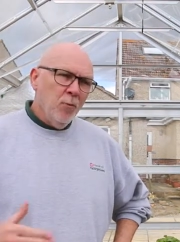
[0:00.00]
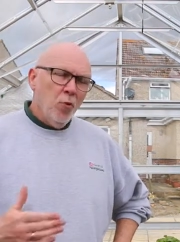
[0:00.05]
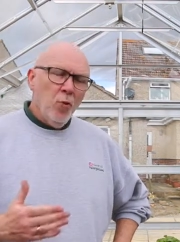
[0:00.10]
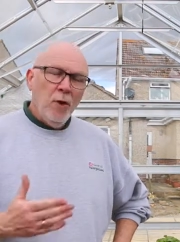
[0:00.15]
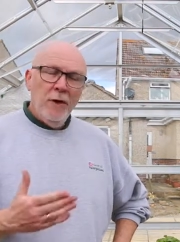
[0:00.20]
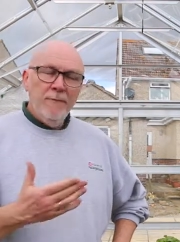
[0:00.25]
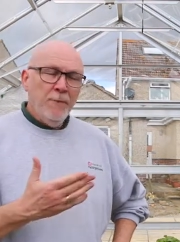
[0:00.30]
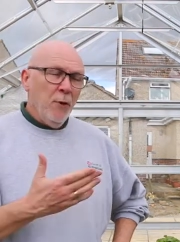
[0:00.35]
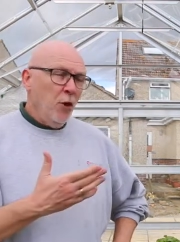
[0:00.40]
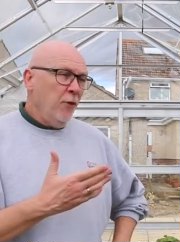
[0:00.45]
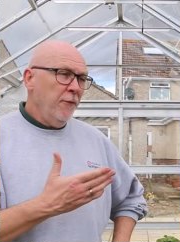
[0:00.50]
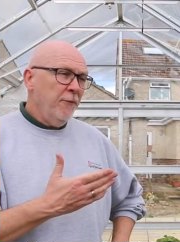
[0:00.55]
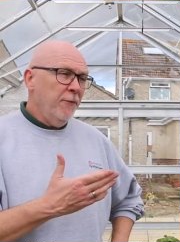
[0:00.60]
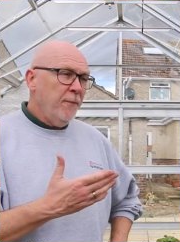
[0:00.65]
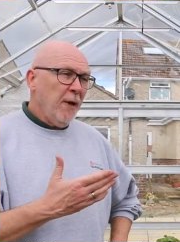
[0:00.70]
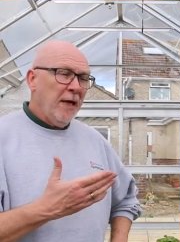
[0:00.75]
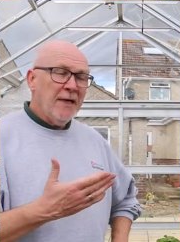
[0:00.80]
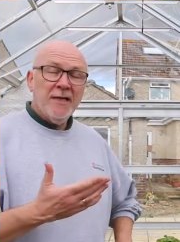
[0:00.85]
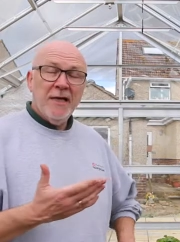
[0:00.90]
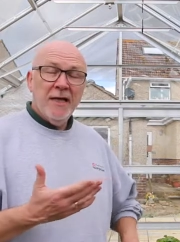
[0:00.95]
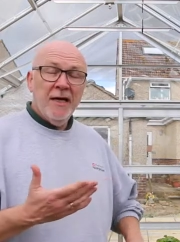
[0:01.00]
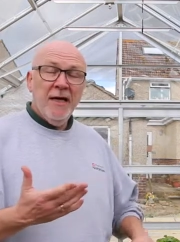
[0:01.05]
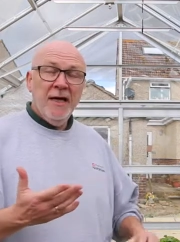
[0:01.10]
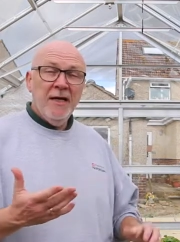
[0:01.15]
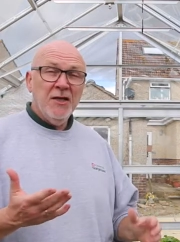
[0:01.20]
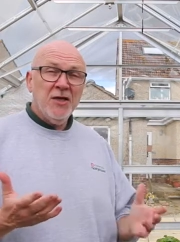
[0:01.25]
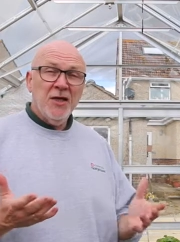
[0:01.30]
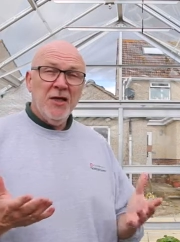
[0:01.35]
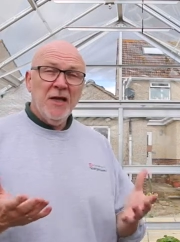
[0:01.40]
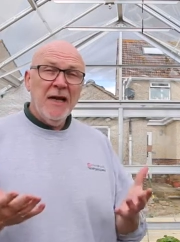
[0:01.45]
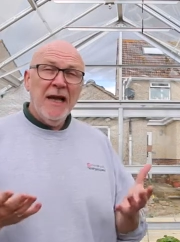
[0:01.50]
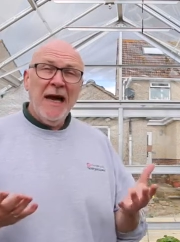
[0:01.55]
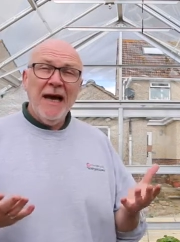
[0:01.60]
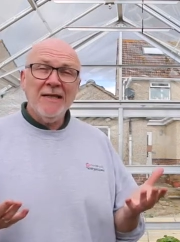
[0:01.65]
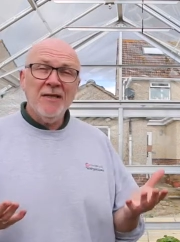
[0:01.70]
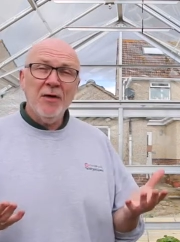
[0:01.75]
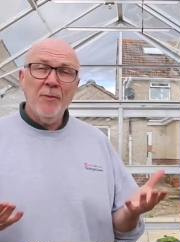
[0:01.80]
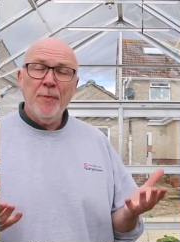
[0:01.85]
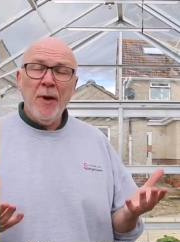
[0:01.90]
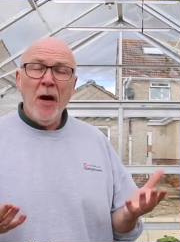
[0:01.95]
We've moved basically into the
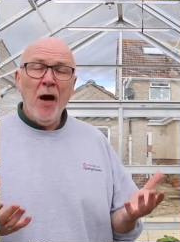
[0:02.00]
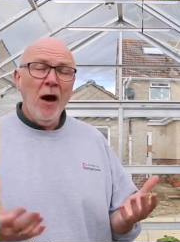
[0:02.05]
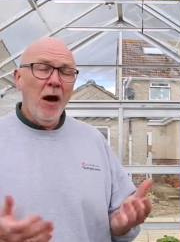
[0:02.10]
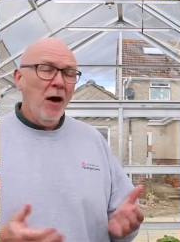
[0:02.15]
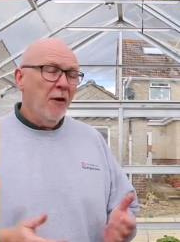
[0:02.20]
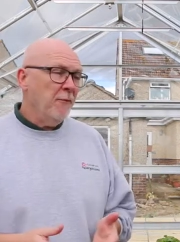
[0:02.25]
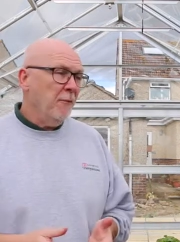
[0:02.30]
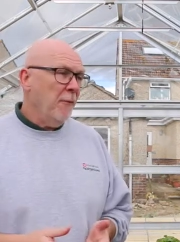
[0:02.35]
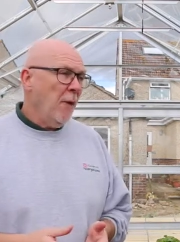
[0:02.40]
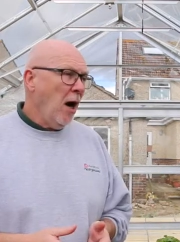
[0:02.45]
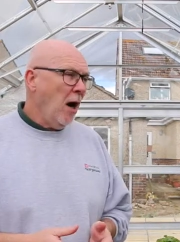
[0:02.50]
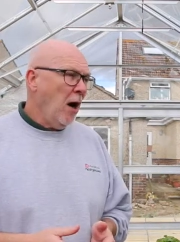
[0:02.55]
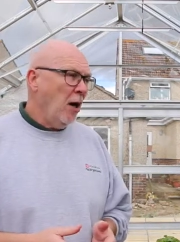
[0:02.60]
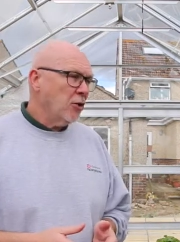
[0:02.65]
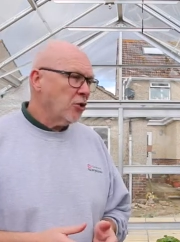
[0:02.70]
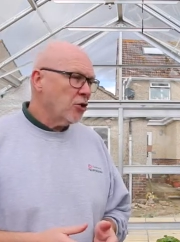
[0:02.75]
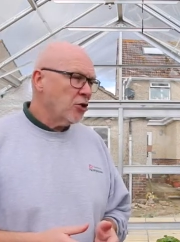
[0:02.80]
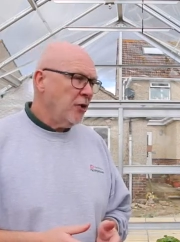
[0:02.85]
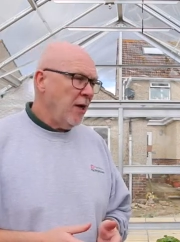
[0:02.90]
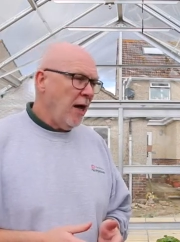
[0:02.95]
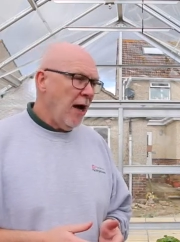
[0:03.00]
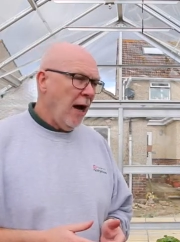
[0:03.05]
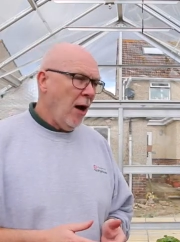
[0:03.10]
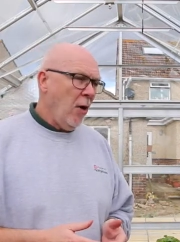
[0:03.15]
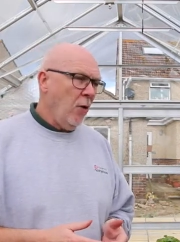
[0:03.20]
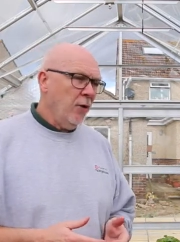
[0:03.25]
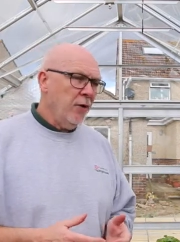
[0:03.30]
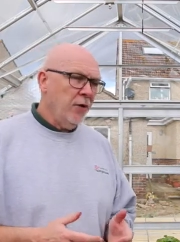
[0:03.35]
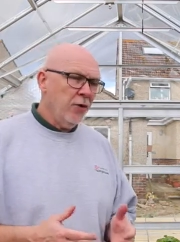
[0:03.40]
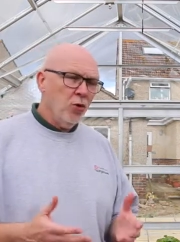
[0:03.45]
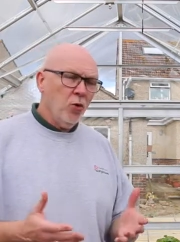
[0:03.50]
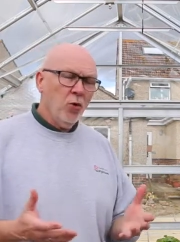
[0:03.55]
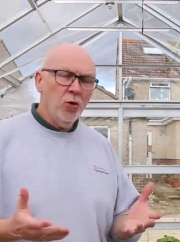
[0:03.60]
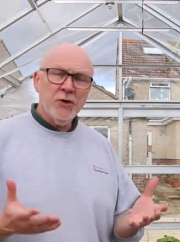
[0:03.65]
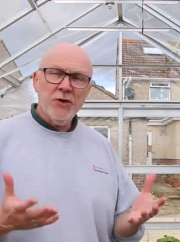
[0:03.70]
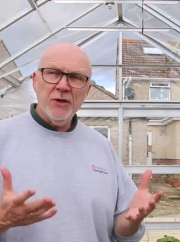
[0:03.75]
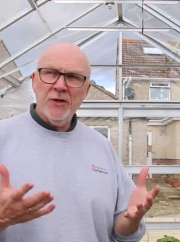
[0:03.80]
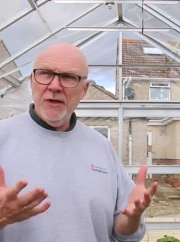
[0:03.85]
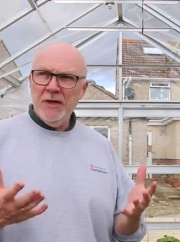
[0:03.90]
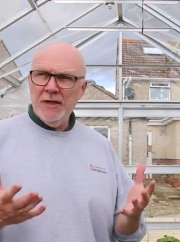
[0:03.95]
latter part of March now, and of
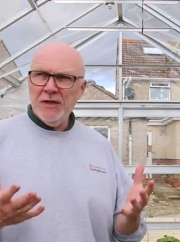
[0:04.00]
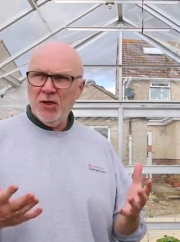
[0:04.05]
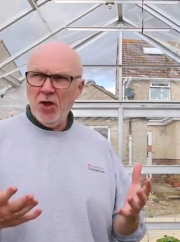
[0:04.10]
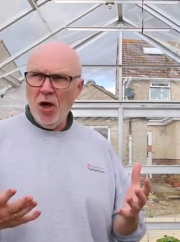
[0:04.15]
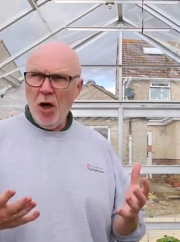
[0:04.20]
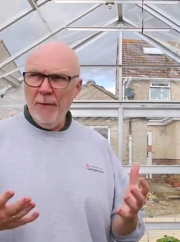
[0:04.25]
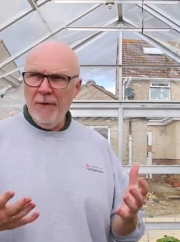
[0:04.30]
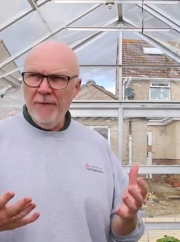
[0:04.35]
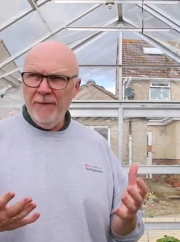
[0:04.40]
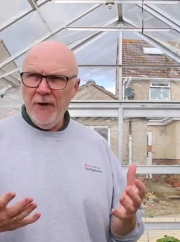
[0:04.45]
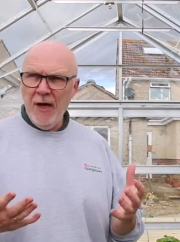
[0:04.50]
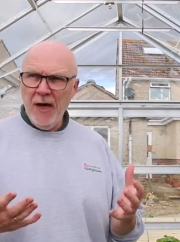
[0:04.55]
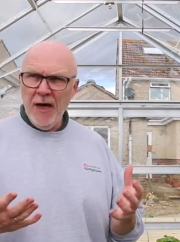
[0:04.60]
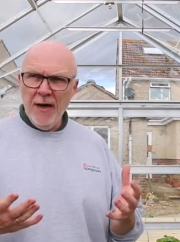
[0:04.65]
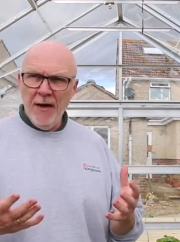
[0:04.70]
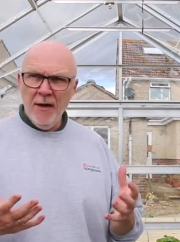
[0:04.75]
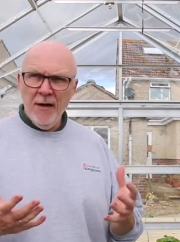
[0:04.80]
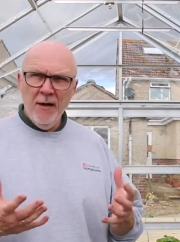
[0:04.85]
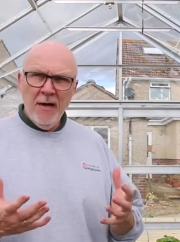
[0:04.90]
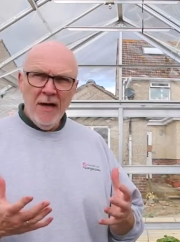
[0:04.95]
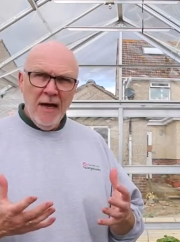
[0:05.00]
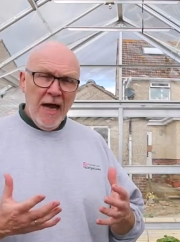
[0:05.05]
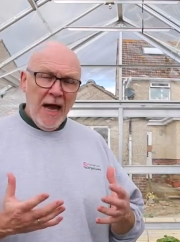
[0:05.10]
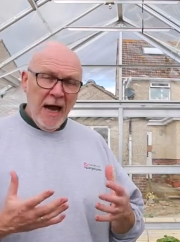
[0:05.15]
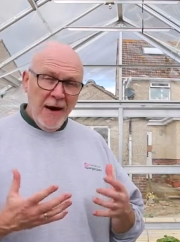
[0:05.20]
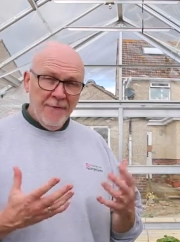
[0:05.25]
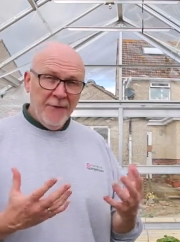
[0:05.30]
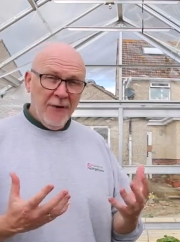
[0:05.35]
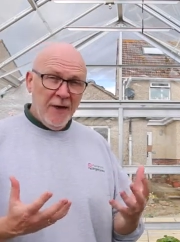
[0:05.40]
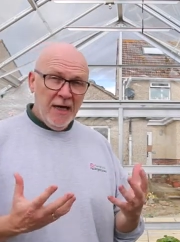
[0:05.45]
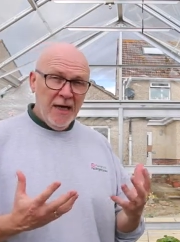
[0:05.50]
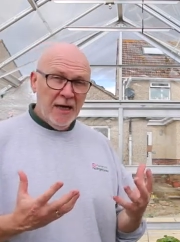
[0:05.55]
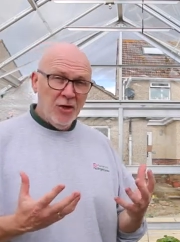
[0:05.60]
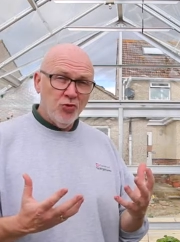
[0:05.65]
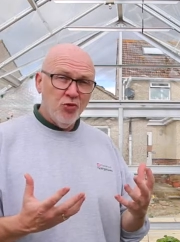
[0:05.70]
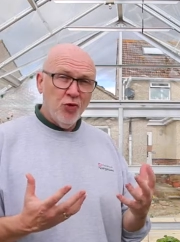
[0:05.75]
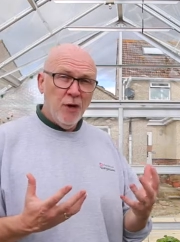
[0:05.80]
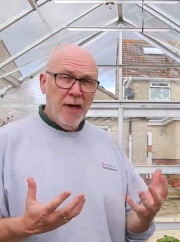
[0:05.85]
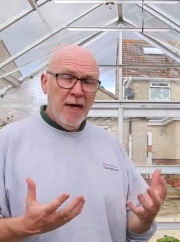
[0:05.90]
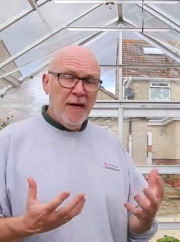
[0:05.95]
course at this time of year everything
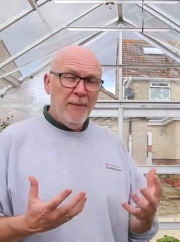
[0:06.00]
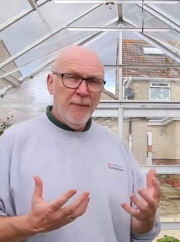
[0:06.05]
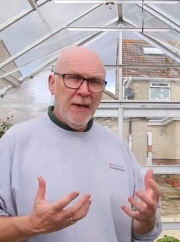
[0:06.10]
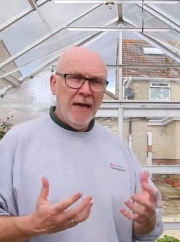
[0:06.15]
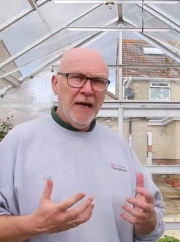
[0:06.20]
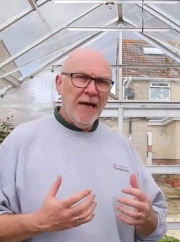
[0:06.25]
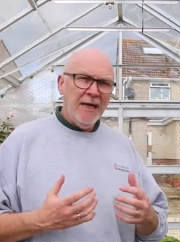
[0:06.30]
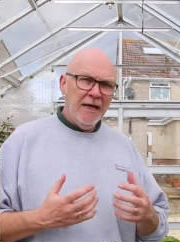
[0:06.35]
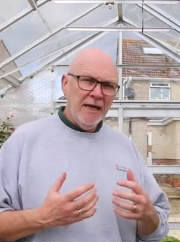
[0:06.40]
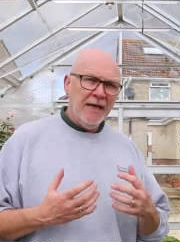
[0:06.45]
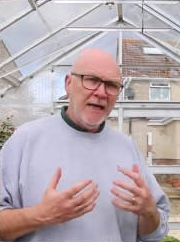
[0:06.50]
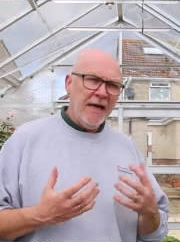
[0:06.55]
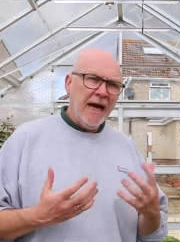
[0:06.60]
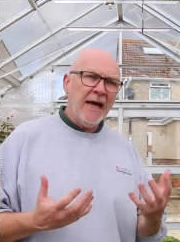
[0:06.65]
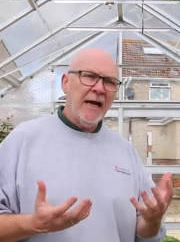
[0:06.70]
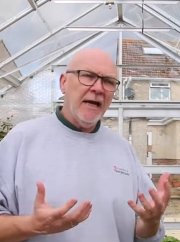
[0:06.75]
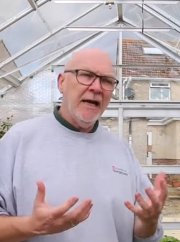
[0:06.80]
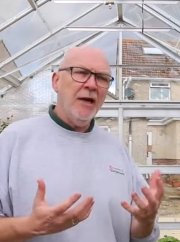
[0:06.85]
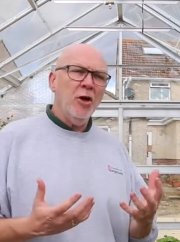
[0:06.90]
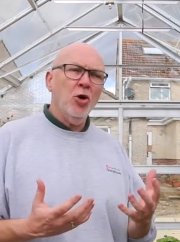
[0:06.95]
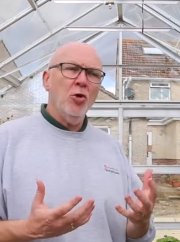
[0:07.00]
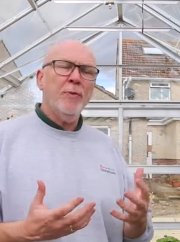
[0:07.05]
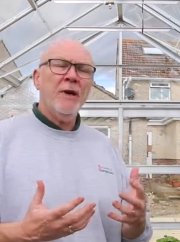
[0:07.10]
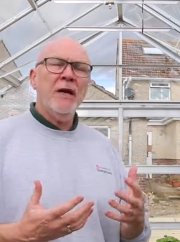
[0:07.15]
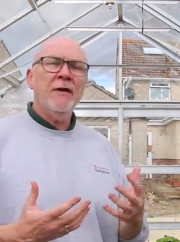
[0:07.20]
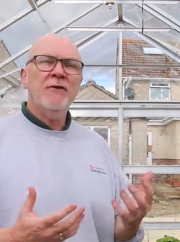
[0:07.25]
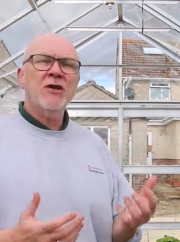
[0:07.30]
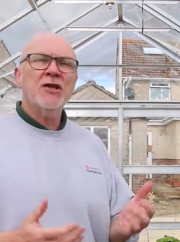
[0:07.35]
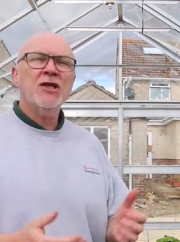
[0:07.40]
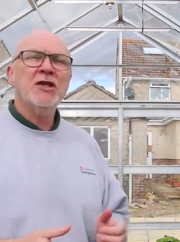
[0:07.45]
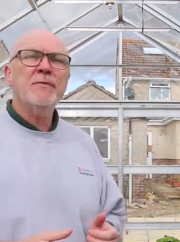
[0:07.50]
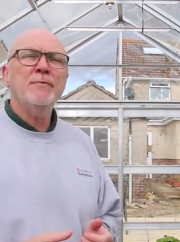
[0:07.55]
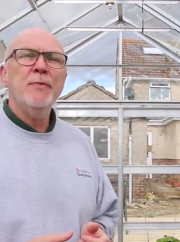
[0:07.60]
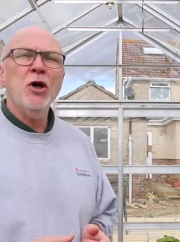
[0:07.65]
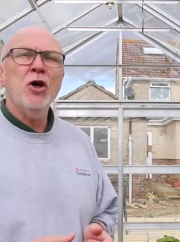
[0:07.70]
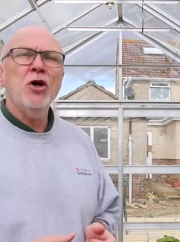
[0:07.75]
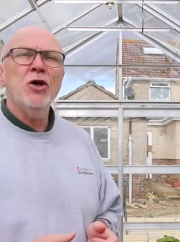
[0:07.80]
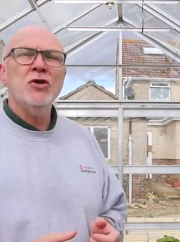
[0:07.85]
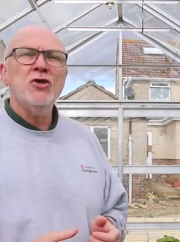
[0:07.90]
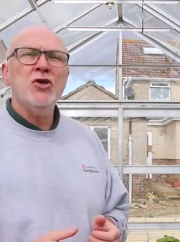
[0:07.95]
is really beginning to get a little bit of a
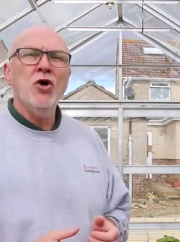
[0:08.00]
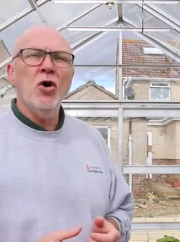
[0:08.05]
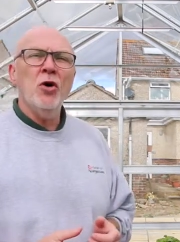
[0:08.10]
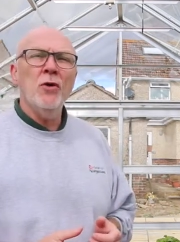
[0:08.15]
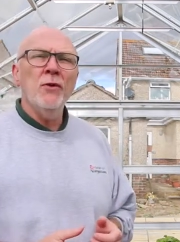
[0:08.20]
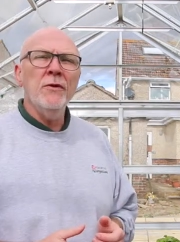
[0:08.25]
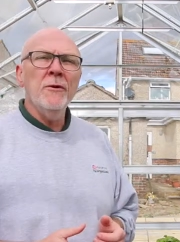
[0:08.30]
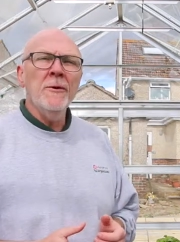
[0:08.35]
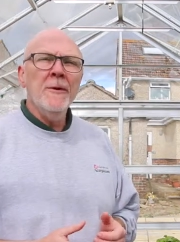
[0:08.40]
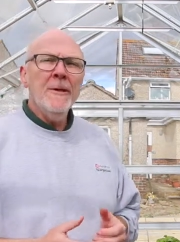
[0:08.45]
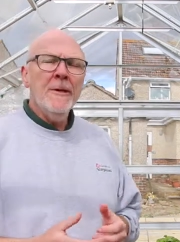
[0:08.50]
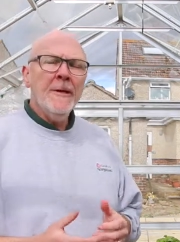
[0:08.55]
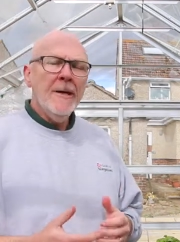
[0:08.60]
spurt on.